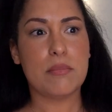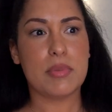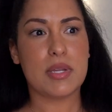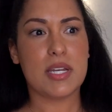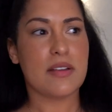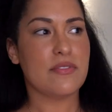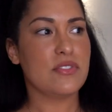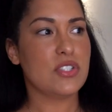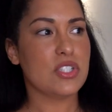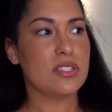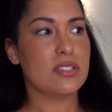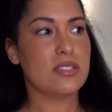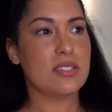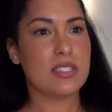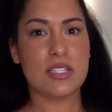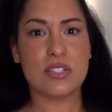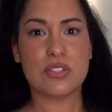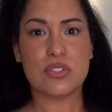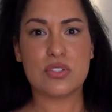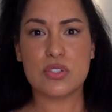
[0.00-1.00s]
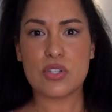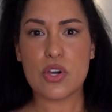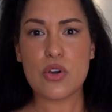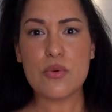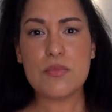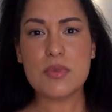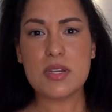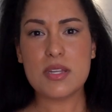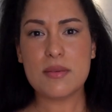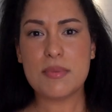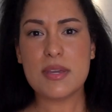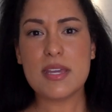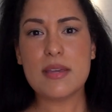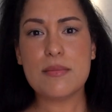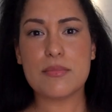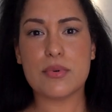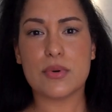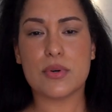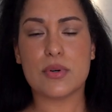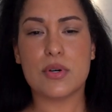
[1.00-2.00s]
but I've just seen so many
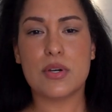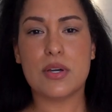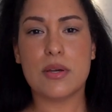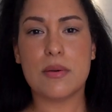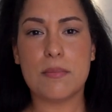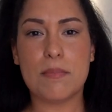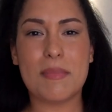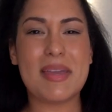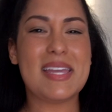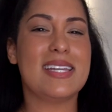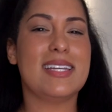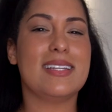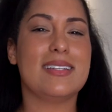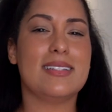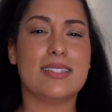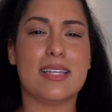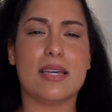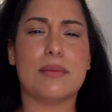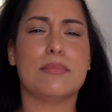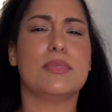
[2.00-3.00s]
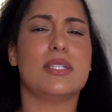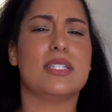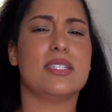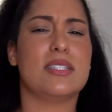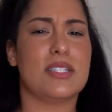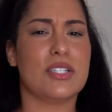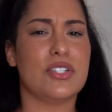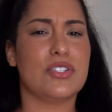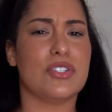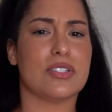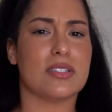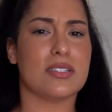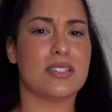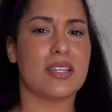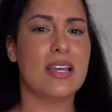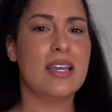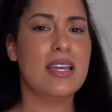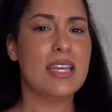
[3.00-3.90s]
people making dumb decisions